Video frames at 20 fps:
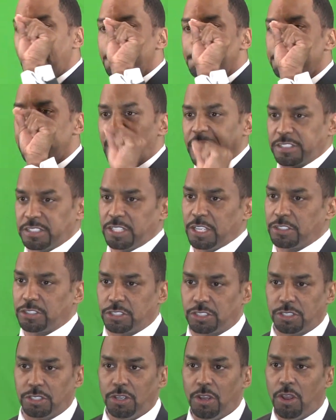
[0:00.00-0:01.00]

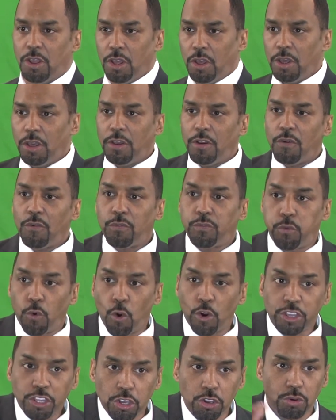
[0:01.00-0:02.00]
message
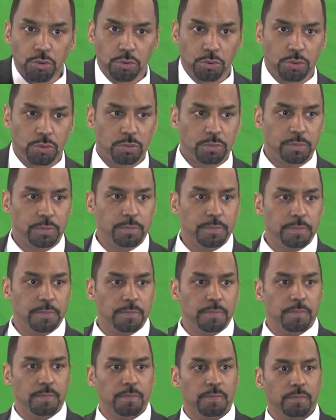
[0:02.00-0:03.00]
for you. Amen.